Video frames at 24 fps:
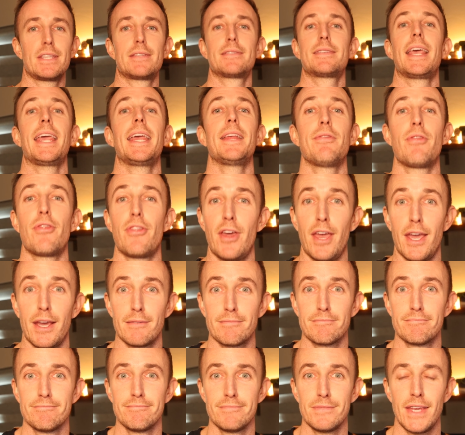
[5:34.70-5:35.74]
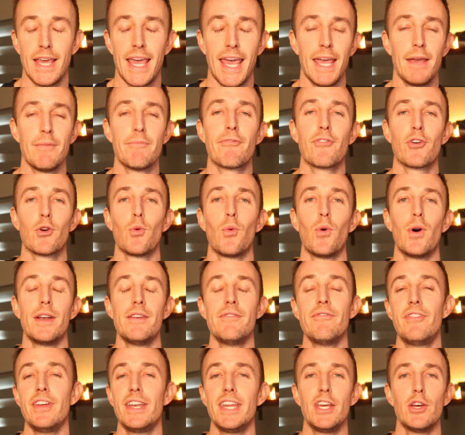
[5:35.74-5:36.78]
the same thing. Aim for
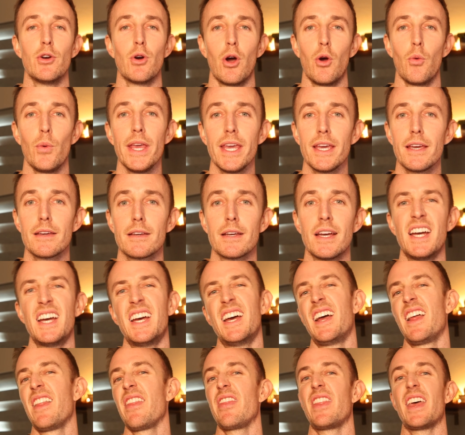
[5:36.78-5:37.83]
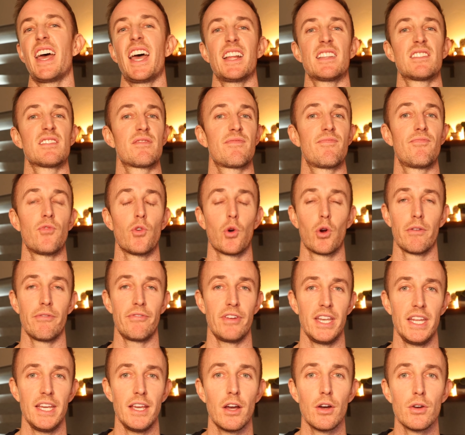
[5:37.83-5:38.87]
one video a week. That's
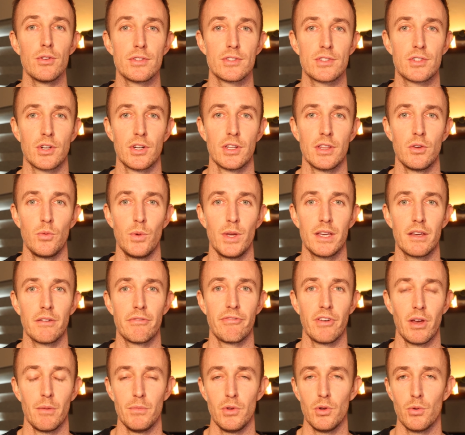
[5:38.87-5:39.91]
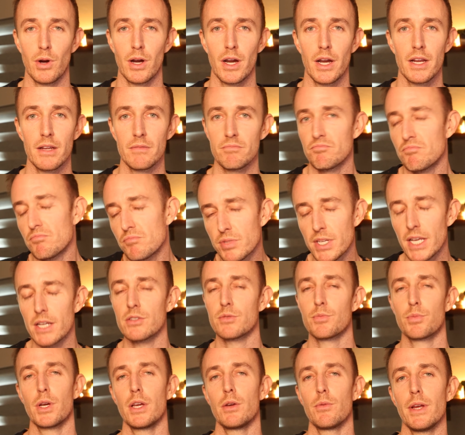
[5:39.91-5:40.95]
four videos during the week of February.
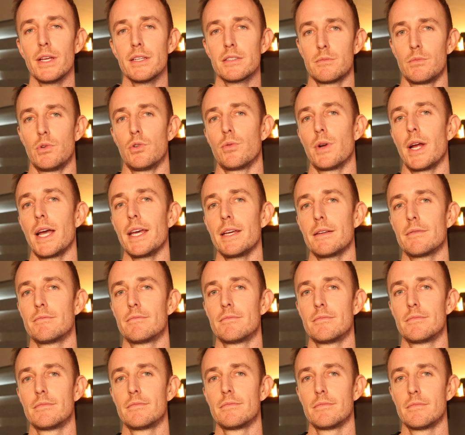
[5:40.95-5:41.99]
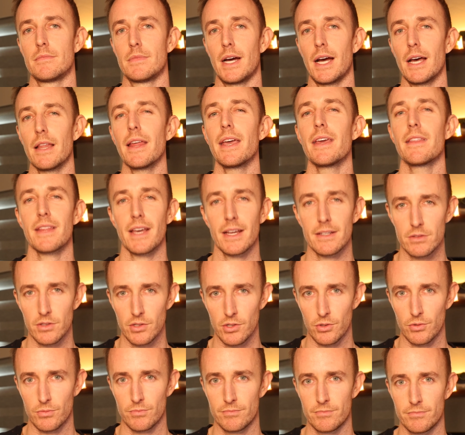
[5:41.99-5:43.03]
Sounds pretty reasonable, right? I like that
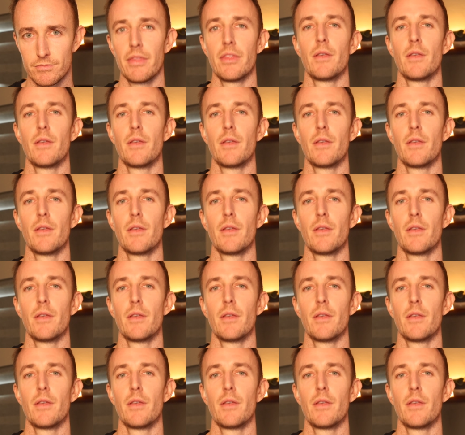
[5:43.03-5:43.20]
too.